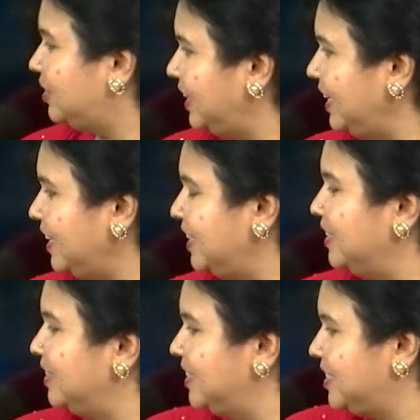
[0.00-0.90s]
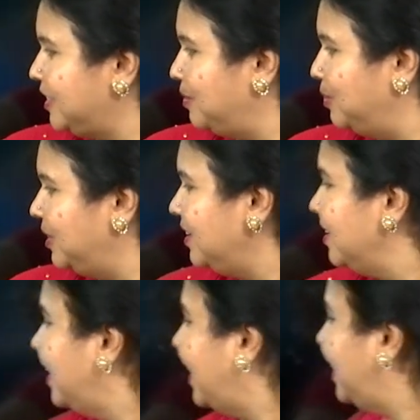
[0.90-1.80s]
3 in this number
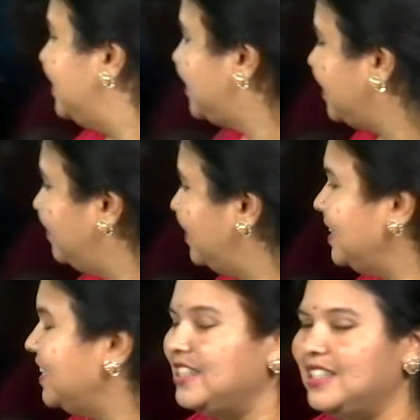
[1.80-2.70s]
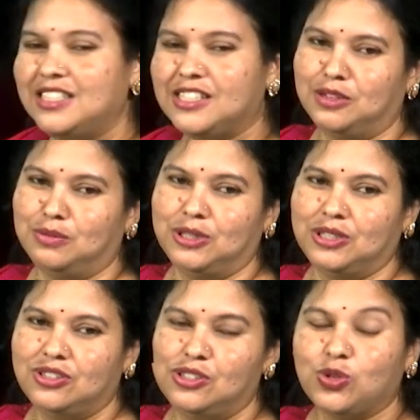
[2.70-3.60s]
and 7 in this number.
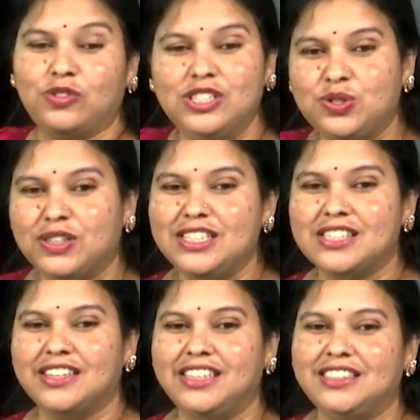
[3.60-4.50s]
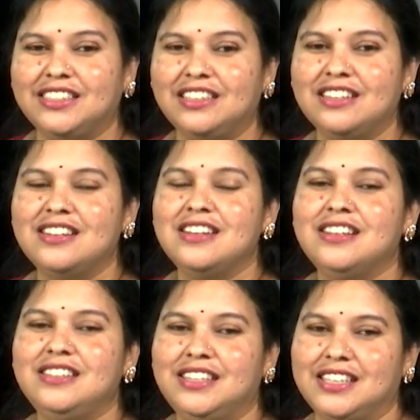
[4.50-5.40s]
So, which one is greater?
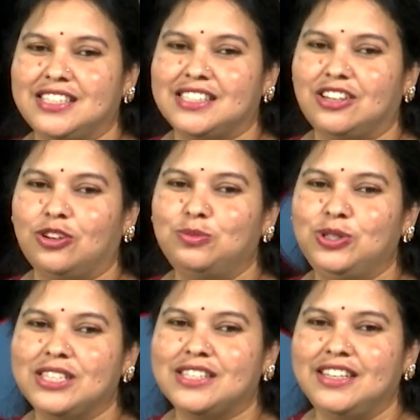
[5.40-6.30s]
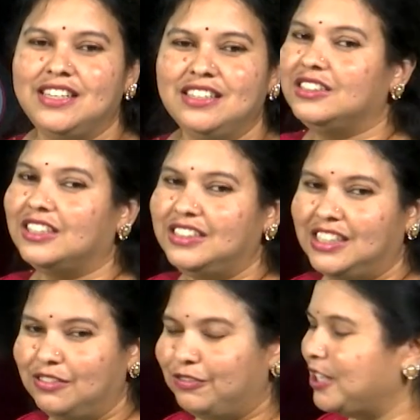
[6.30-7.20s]
Yes, obviously
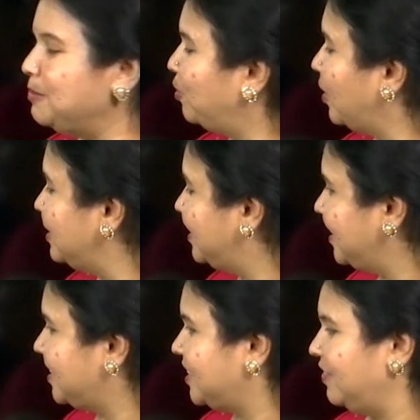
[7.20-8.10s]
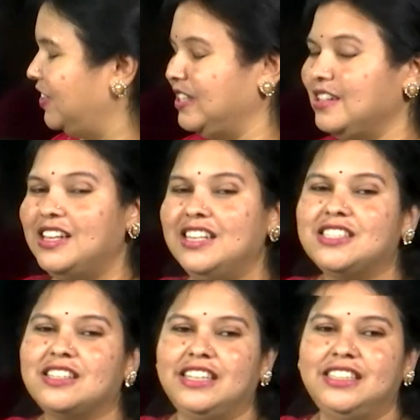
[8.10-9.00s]
35.67 is
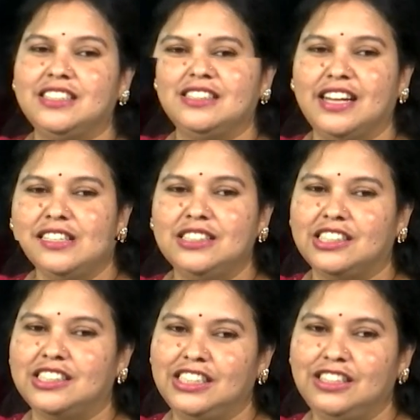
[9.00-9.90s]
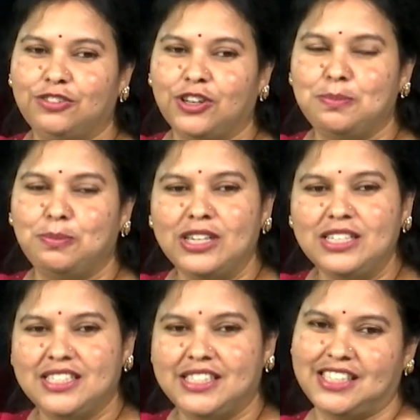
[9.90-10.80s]
greater than
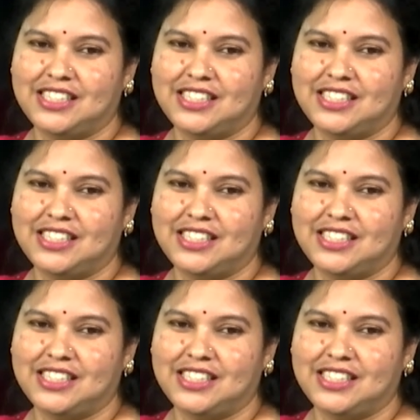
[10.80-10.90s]
35.63.